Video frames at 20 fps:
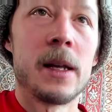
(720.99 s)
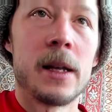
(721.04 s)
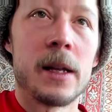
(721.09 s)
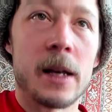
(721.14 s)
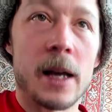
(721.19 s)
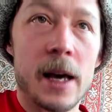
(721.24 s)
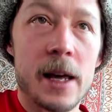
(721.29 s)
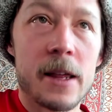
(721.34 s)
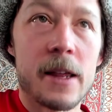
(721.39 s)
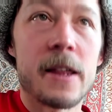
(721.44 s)

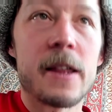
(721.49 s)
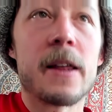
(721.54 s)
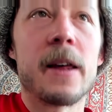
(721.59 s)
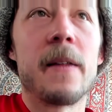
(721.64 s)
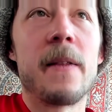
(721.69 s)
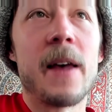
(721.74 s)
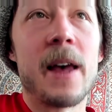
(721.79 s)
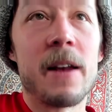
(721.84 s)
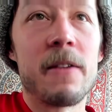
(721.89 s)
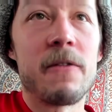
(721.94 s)
Nice.
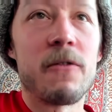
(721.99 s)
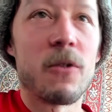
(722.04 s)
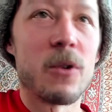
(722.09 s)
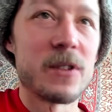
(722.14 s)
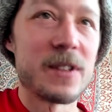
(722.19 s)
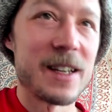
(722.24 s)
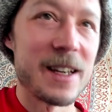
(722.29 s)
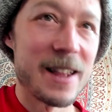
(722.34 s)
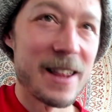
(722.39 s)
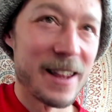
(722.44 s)
And then
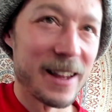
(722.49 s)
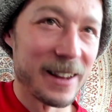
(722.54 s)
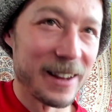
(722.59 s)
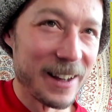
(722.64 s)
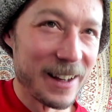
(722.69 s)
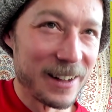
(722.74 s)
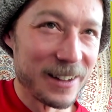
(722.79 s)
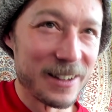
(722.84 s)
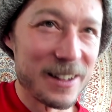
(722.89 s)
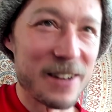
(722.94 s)
14's a
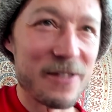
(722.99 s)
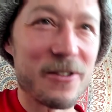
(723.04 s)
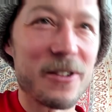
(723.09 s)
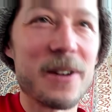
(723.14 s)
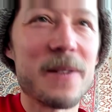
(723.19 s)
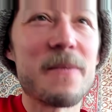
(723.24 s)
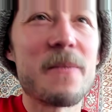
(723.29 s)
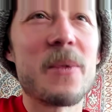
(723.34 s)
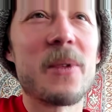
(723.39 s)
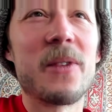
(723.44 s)
little
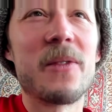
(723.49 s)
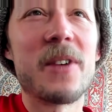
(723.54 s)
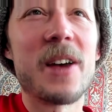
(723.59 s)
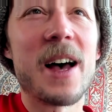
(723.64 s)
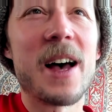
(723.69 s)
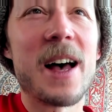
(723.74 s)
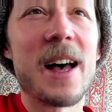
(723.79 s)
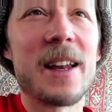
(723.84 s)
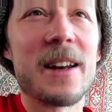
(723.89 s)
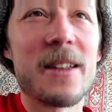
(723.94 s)
different. We've
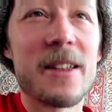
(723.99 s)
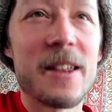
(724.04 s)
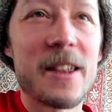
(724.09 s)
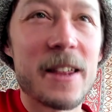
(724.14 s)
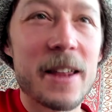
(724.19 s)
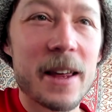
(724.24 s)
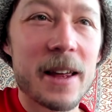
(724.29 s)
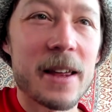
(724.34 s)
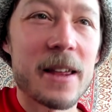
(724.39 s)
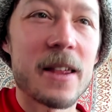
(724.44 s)
got
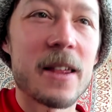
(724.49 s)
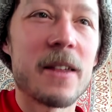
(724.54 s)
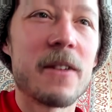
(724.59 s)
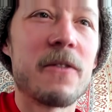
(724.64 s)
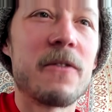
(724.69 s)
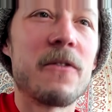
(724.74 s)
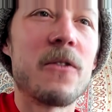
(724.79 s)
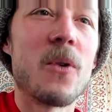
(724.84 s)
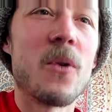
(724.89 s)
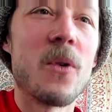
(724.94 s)
6,
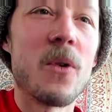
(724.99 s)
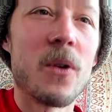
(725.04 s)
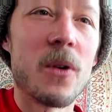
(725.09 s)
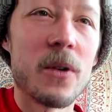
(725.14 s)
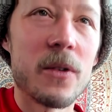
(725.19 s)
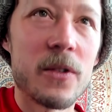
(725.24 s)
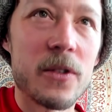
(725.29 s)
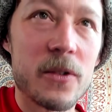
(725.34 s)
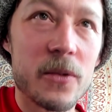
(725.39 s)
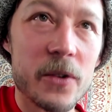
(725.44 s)

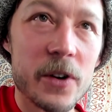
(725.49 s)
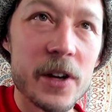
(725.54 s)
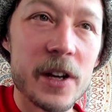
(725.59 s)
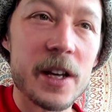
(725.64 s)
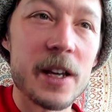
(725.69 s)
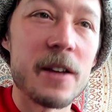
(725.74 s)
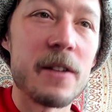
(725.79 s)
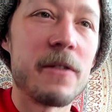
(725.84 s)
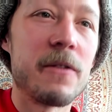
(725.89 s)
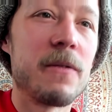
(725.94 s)
4,
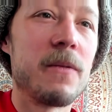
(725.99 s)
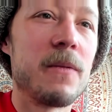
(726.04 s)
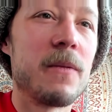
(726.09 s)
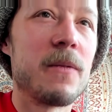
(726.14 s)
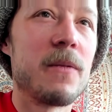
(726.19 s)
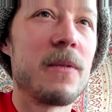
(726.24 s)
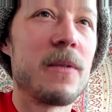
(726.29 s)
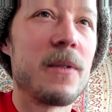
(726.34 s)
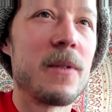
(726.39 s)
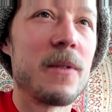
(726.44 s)
3.
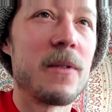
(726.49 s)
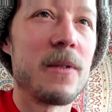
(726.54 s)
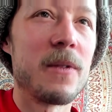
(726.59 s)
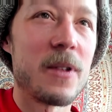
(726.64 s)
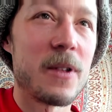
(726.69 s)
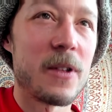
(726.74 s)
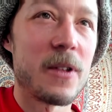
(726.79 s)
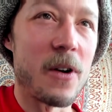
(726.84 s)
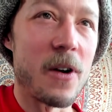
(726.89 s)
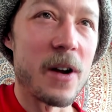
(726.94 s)

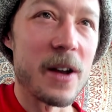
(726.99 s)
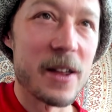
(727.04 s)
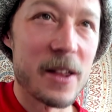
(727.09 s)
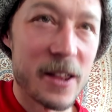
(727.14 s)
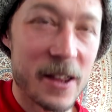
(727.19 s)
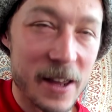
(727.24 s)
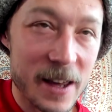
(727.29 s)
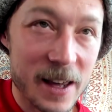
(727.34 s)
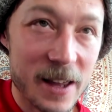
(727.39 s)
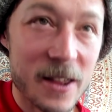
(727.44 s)
Sorry,
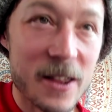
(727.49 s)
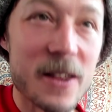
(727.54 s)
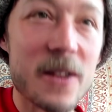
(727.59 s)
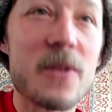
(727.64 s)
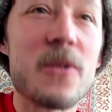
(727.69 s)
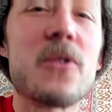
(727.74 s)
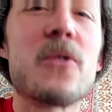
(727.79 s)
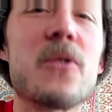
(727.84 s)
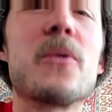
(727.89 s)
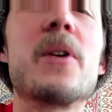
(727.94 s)
6,
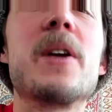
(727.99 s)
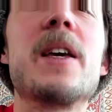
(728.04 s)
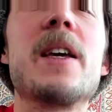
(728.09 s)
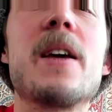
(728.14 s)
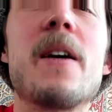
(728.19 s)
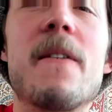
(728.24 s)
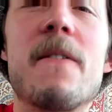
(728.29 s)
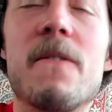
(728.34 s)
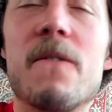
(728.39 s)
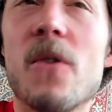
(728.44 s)

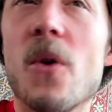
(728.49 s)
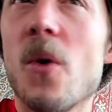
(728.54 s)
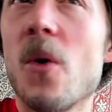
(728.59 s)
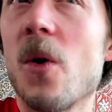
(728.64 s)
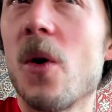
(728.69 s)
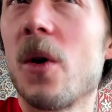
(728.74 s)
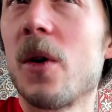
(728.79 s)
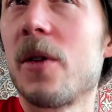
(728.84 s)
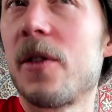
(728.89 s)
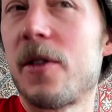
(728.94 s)
3,
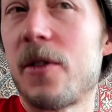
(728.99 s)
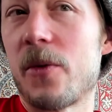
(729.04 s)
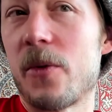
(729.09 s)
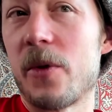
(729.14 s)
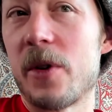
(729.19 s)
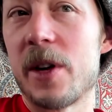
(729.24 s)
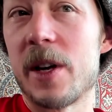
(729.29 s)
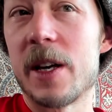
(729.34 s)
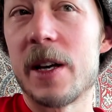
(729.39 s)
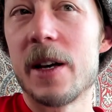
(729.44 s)
4,
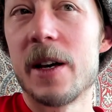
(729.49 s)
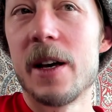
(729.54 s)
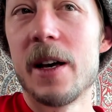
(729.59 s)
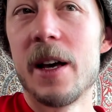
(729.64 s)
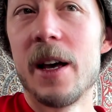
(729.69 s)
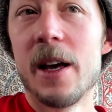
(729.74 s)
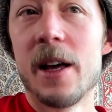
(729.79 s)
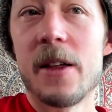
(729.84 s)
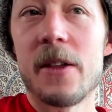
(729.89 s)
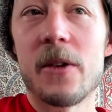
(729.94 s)

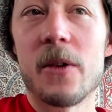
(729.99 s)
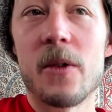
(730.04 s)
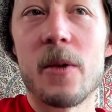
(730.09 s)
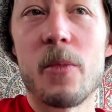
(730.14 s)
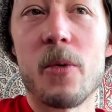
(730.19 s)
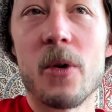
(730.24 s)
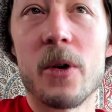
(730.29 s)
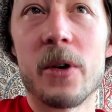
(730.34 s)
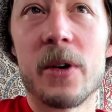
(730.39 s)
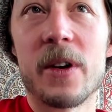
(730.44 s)
3. So the
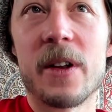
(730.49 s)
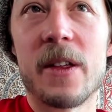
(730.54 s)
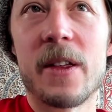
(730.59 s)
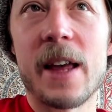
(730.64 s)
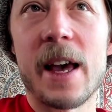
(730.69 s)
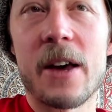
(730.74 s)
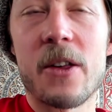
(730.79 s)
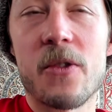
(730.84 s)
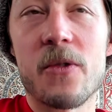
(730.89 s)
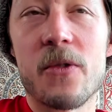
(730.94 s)
pointer
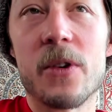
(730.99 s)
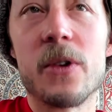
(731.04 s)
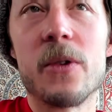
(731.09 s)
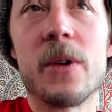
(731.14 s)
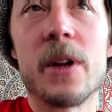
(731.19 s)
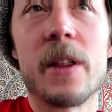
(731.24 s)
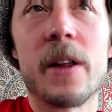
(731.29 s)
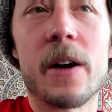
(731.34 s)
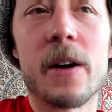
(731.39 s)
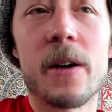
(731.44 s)
does extra
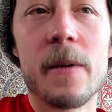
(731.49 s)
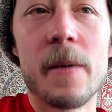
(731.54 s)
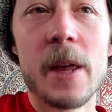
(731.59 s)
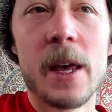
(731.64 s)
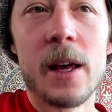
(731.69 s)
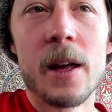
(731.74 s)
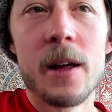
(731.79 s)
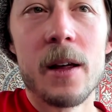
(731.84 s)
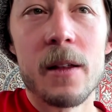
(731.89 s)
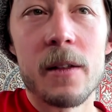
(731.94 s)
duty there.
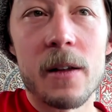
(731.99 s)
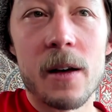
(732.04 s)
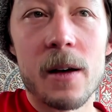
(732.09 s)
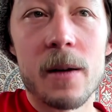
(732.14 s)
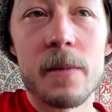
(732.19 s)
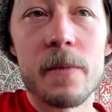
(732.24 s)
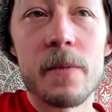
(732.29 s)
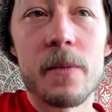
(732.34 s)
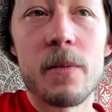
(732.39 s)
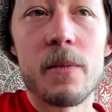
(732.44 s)

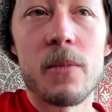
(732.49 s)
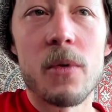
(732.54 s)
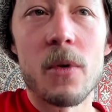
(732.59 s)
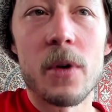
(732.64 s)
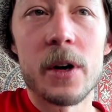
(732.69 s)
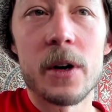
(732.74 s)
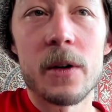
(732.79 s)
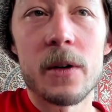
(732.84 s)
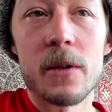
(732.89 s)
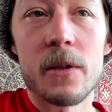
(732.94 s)
Thumb,
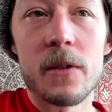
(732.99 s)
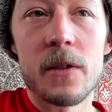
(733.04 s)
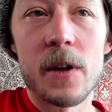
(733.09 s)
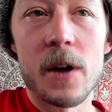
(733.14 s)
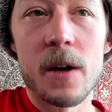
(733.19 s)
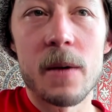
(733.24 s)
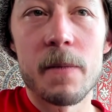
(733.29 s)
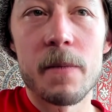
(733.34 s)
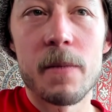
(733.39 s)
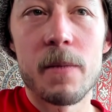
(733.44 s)
pointer,
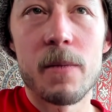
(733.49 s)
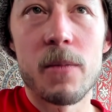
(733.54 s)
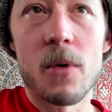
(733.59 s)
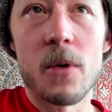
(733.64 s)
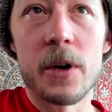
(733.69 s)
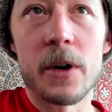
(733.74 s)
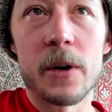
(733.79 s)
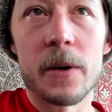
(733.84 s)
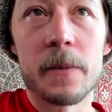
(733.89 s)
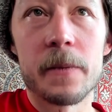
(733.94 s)

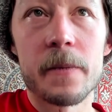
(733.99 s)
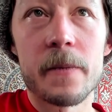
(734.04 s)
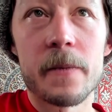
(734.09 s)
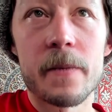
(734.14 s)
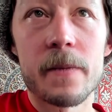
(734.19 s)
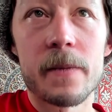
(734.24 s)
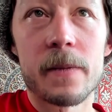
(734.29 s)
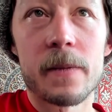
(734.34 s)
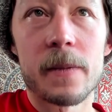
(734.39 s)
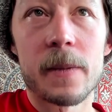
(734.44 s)

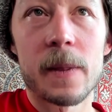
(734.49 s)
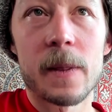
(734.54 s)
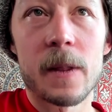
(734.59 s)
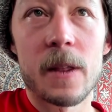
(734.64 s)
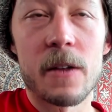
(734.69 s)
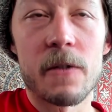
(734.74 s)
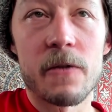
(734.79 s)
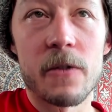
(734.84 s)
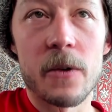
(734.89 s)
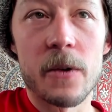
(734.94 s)
pointer.
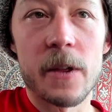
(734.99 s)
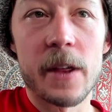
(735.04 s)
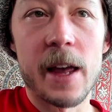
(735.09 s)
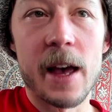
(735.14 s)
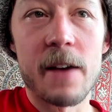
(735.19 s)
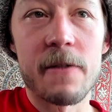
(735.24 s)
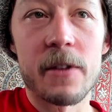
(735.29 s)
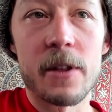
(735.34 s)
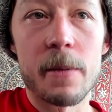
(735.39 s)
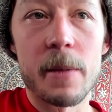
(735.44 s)
It's the first
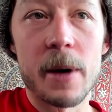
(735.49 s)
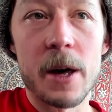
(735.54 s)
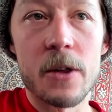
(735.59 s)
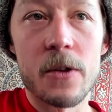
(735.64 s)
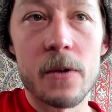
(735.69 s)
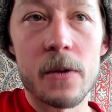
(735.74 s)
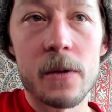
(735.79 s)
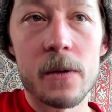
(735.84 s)
half of the measure.